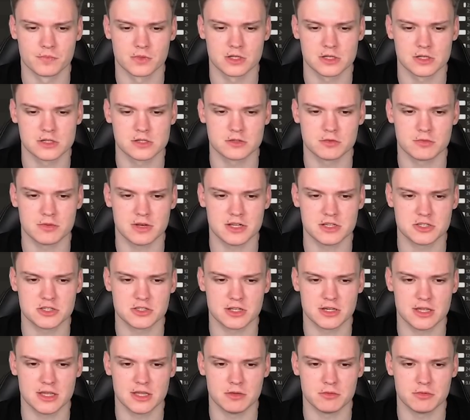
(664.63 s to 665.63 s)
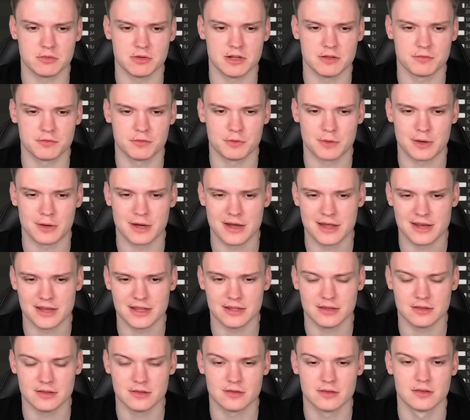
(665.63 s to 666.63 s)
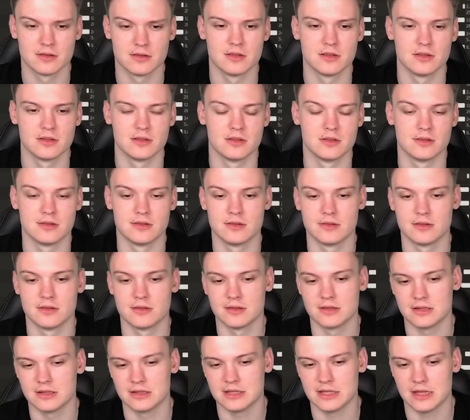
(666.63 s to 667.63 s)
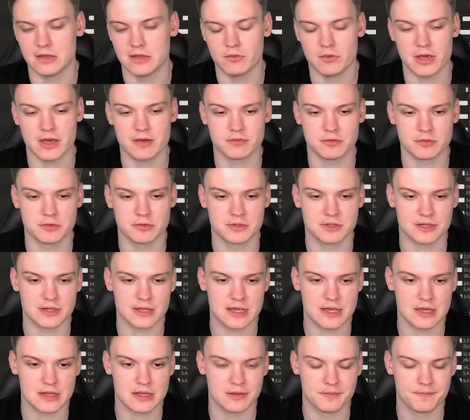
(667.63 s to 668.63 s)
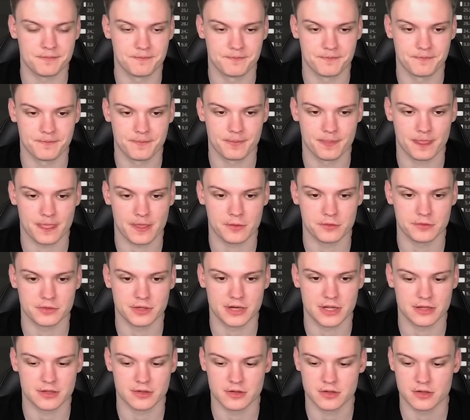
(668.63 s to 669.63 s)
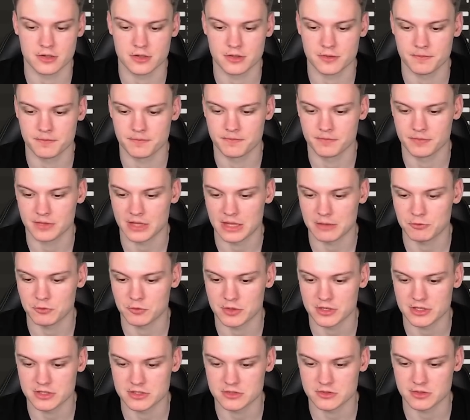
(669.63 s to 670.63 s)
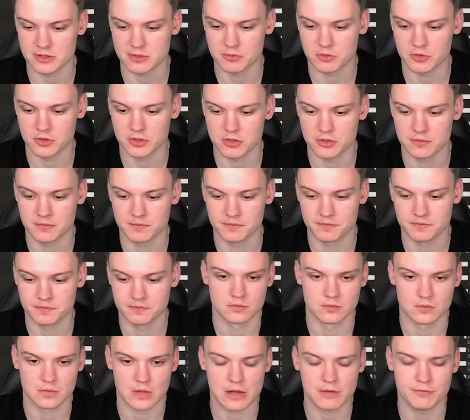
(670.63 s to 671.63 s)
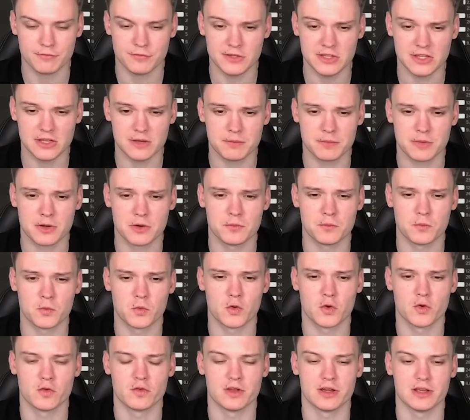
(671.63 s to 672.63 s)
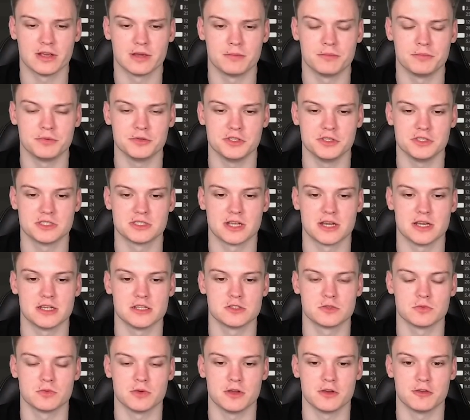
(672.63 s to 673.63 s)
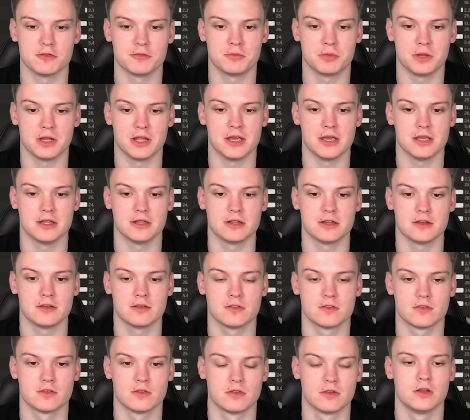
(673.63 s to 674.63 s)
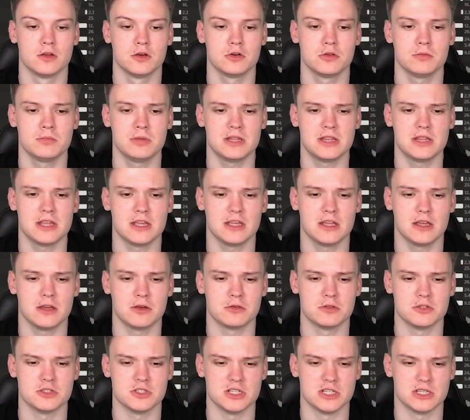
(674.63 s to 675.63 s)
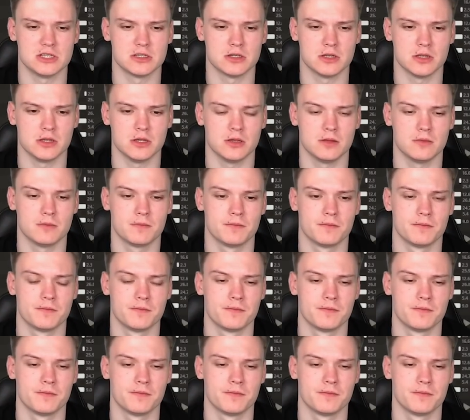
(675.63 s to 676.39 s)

Because Queen H3, Queen F1, and if we have to trade, I would rather keep queens on the board. I'm thinking about more of like a precise way of playing this. Could be taking on G3.